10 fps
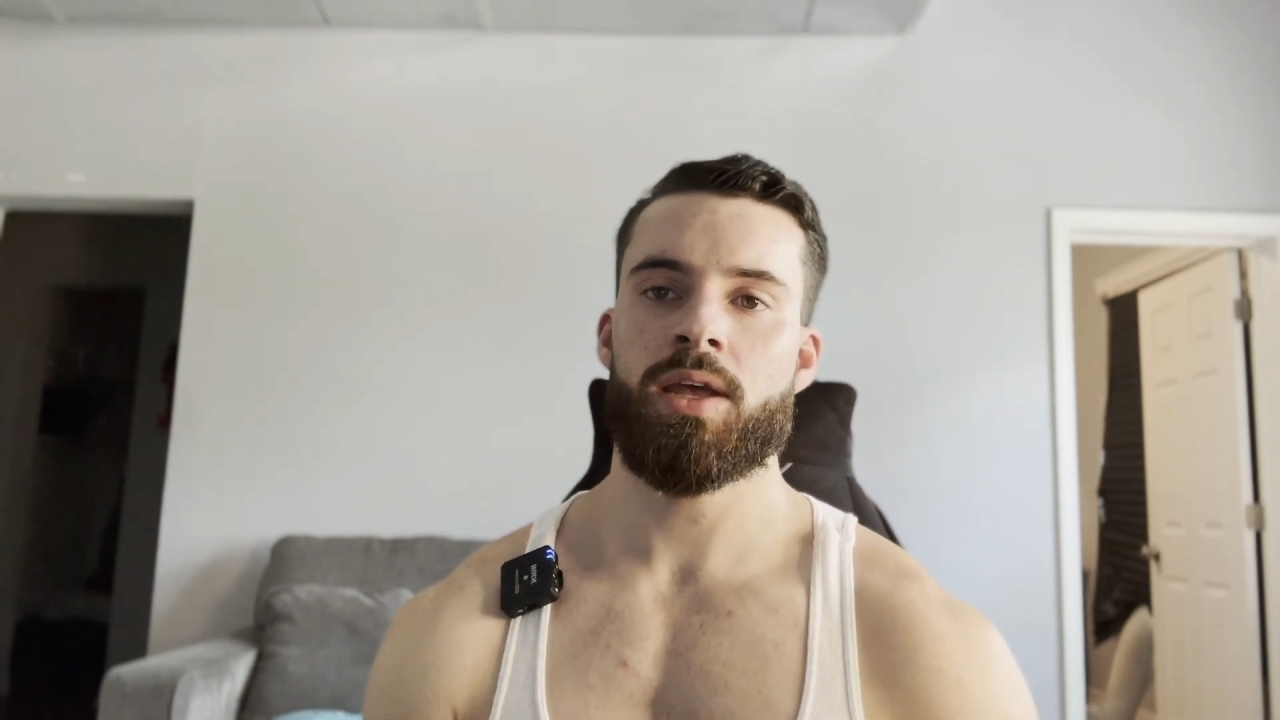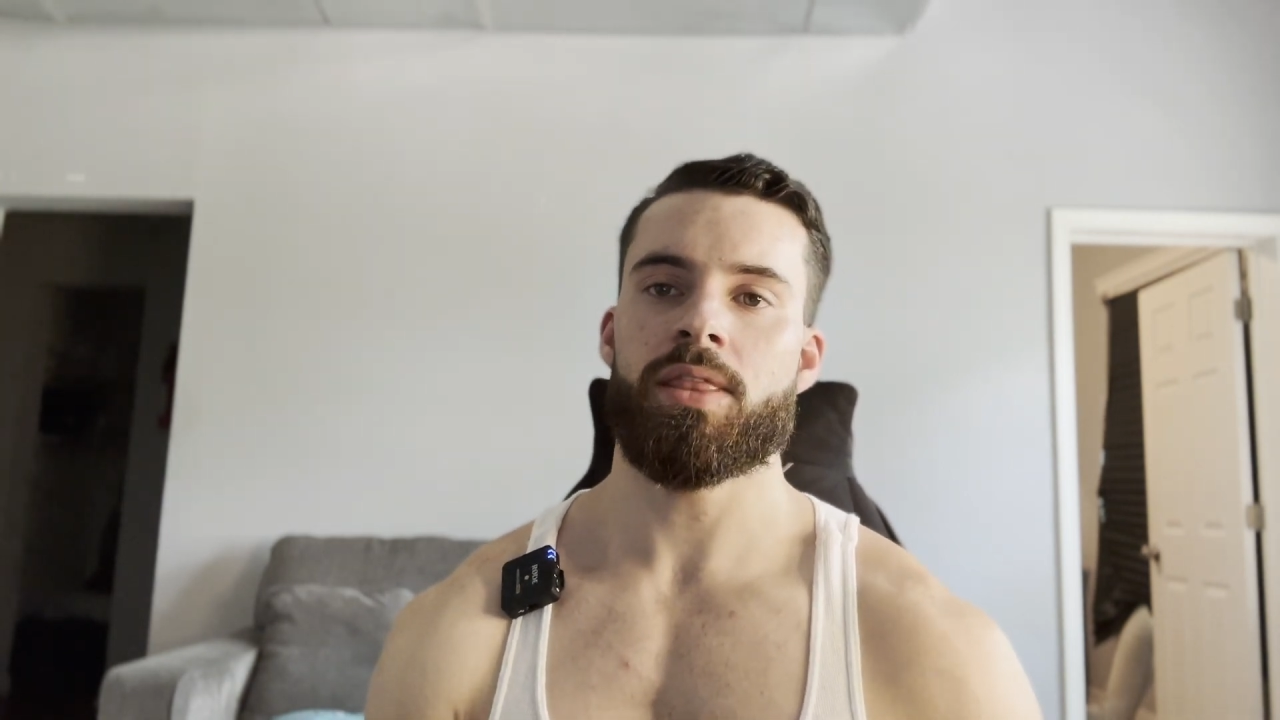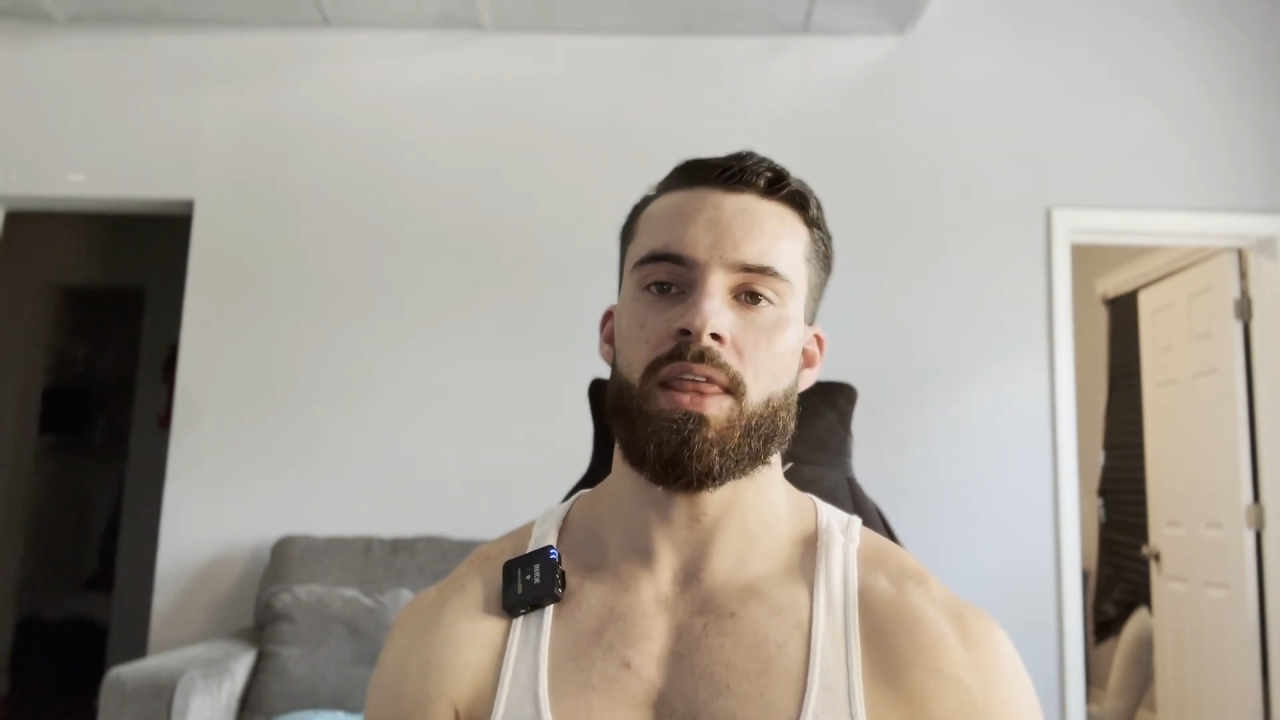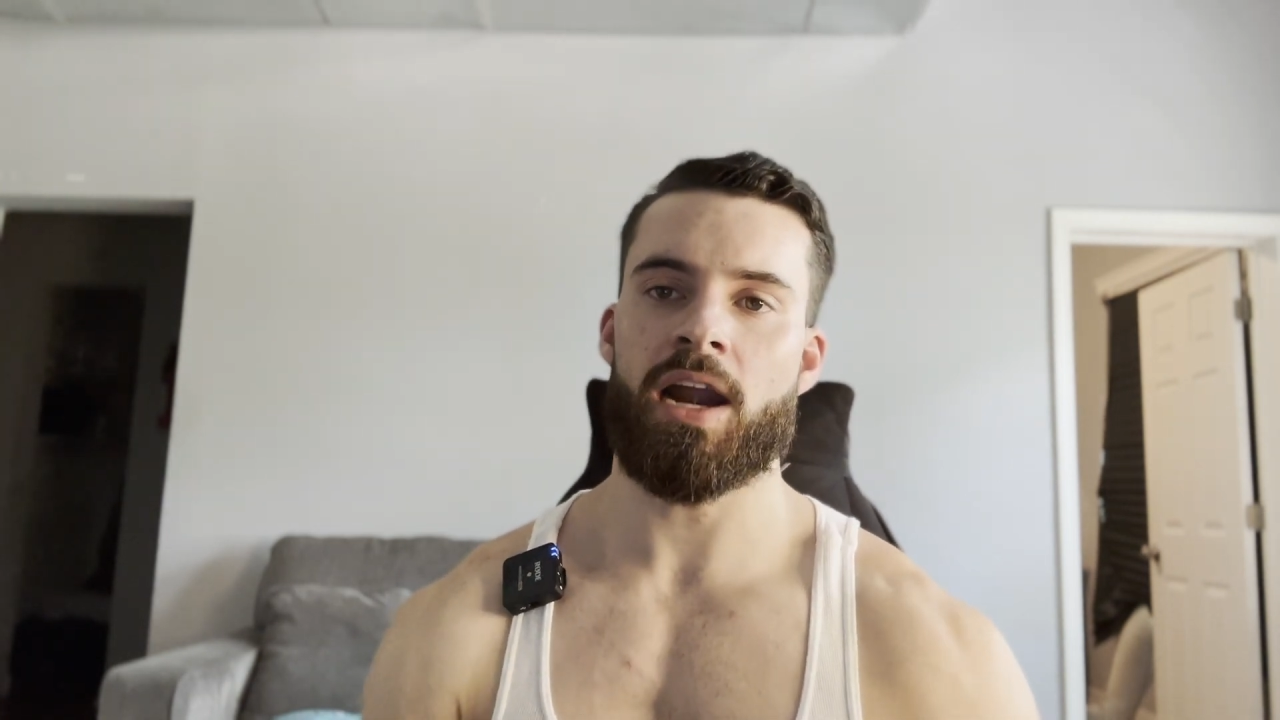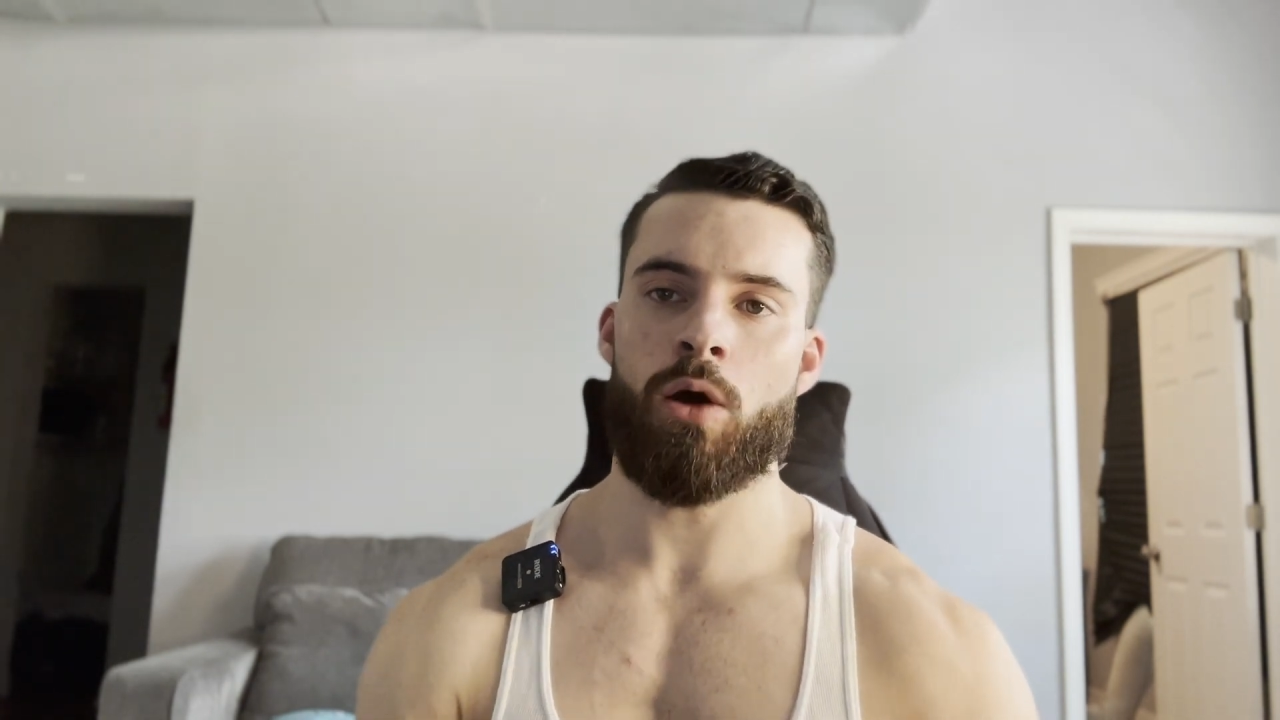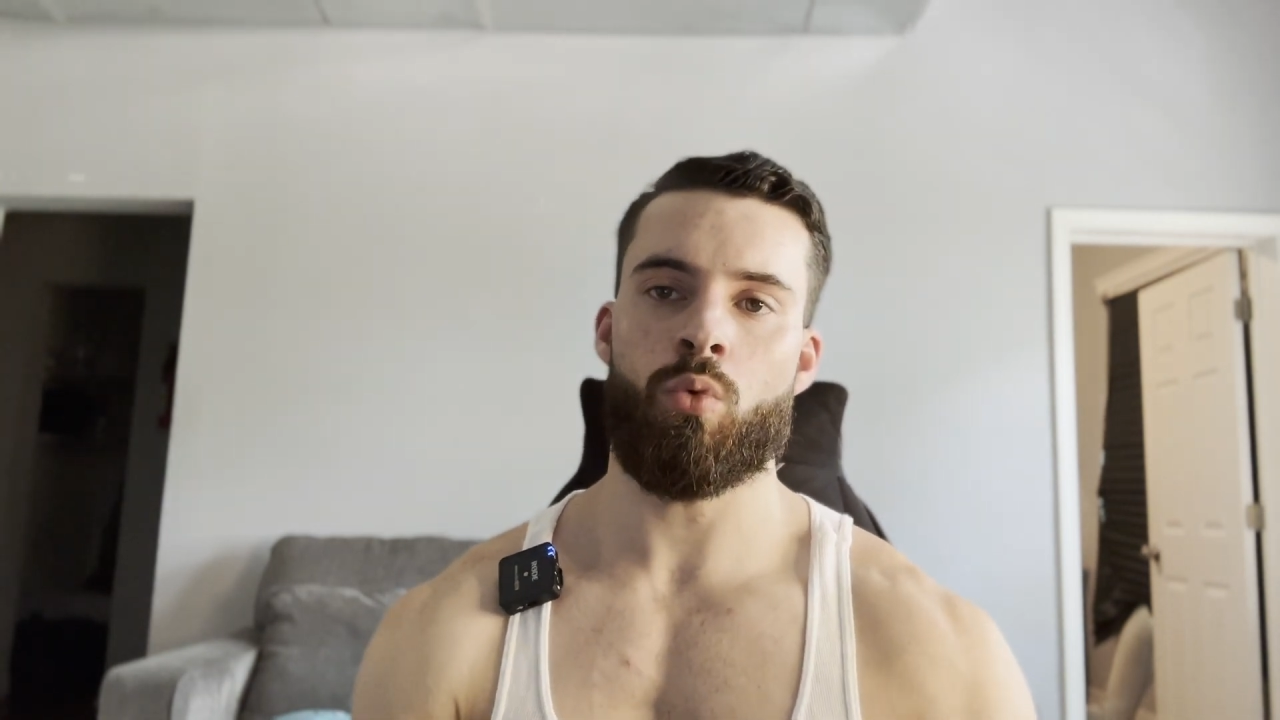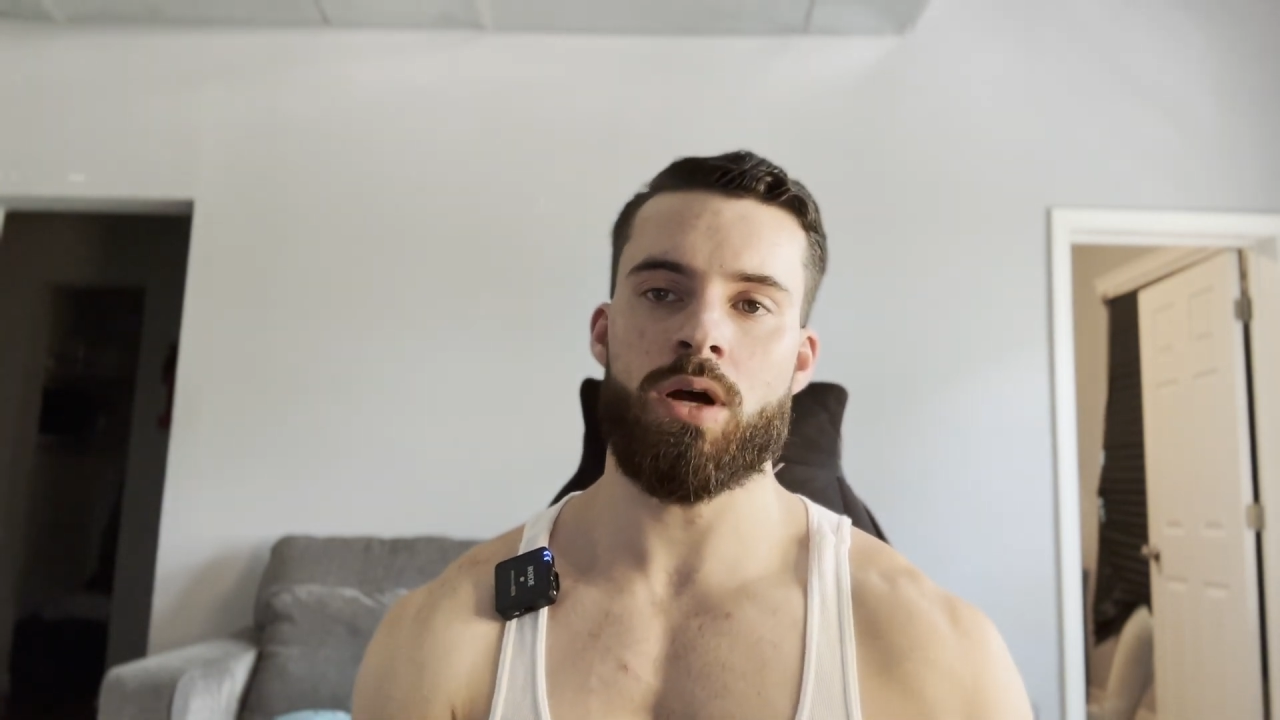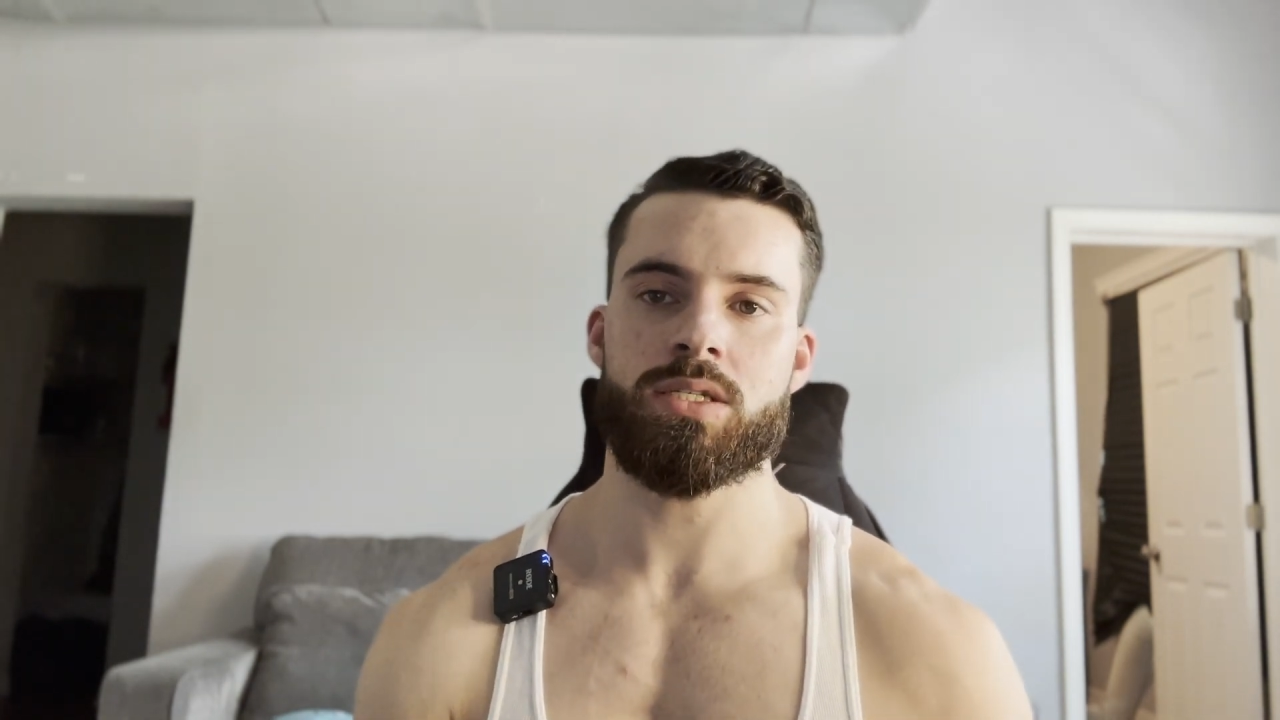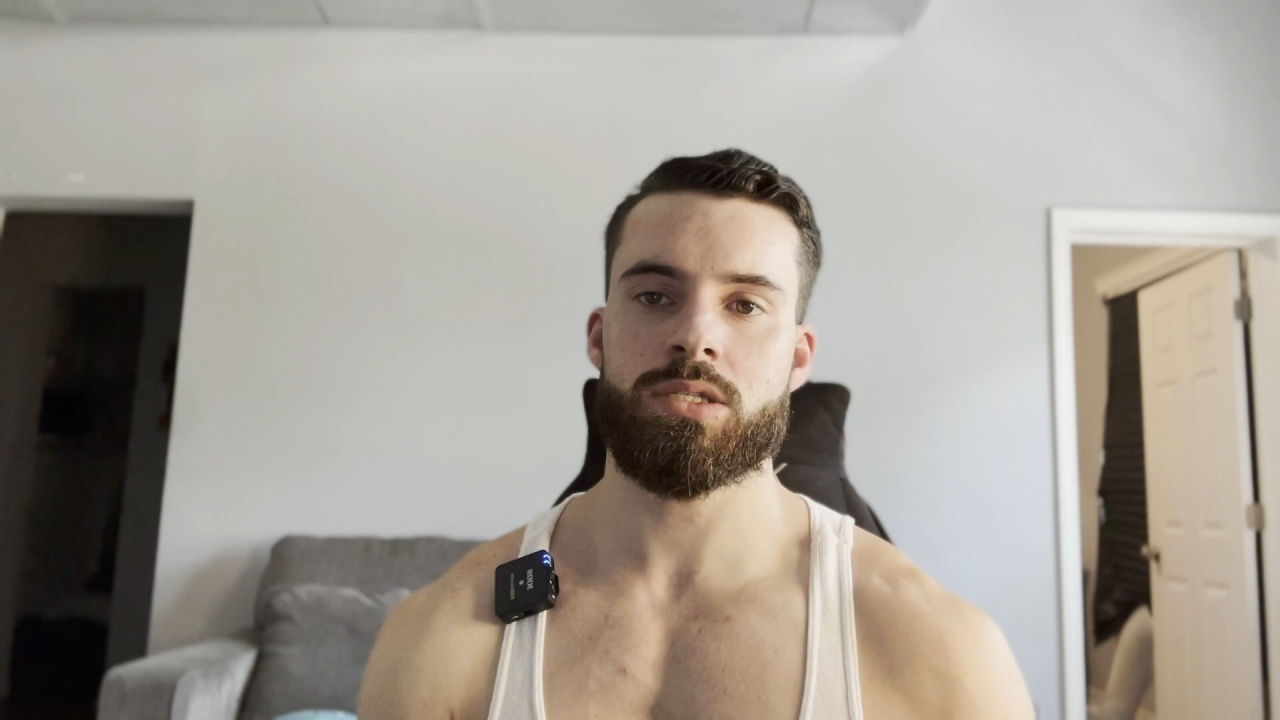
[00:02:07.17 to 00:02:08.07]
that I once